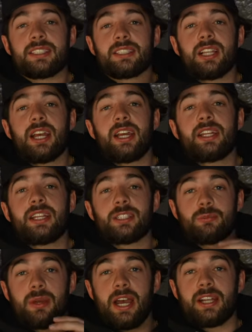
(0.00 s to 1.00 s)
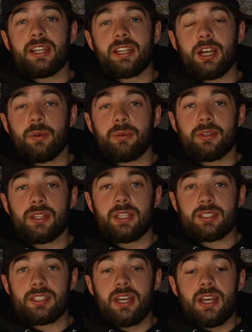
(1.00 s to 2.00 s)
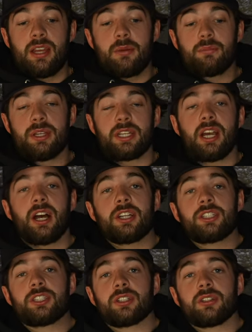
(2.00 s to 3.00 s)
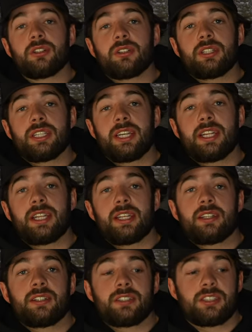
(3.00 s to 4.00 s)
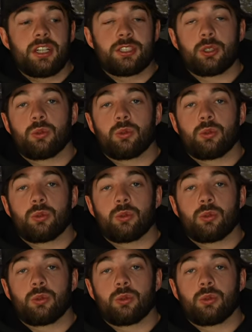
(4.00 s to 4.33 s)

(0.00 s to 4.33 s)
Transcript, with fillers: sled is bad at a couple things. because you're getting such a